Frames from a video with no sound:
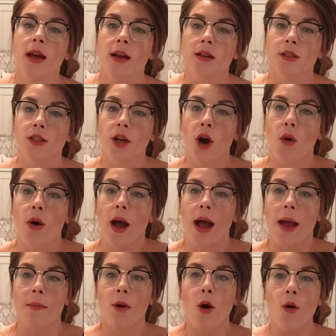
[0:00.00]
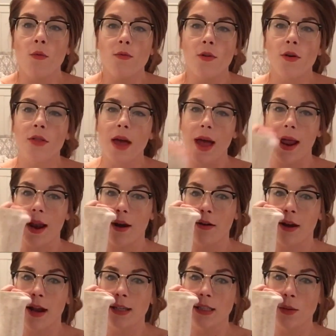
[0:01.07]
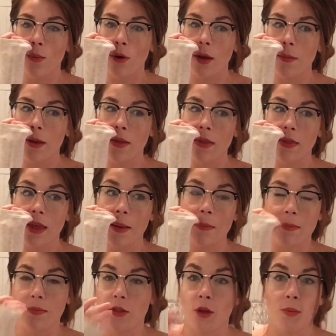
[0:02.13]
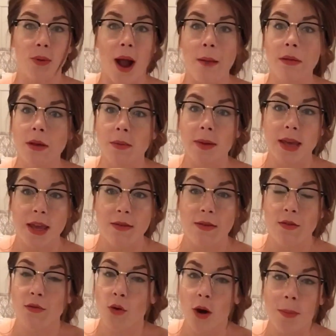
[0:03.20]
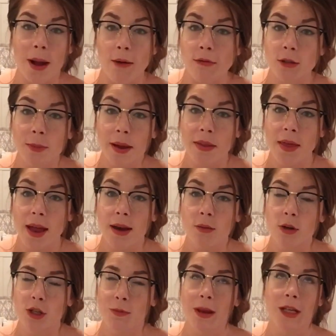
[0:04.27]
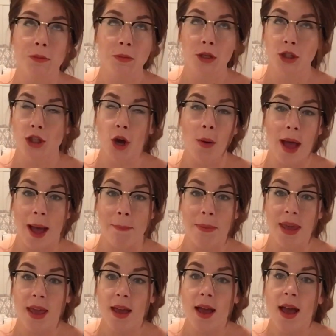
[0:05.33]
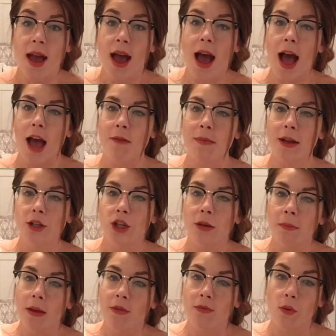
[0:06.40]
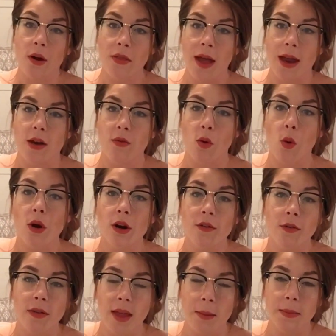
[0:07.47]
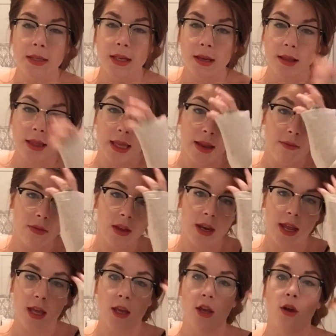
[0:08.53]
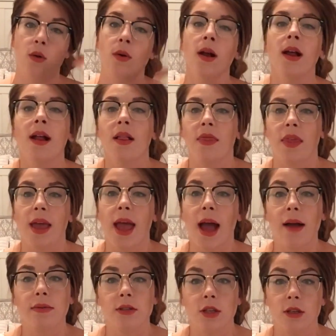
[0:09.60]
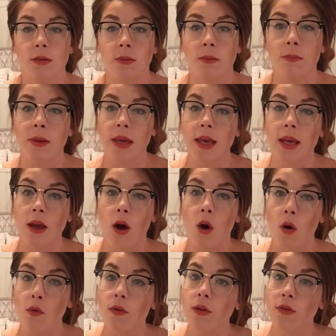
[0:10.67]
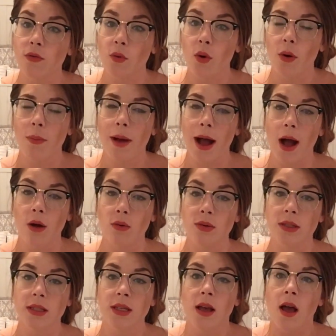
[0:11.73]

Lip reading: So I'm hopeful that at our next appointment, they'll probably be even 4 pounds by then, which makes me so happy. I mentioned before that in order for them to leave the NICU, they have to be over 4 pounds.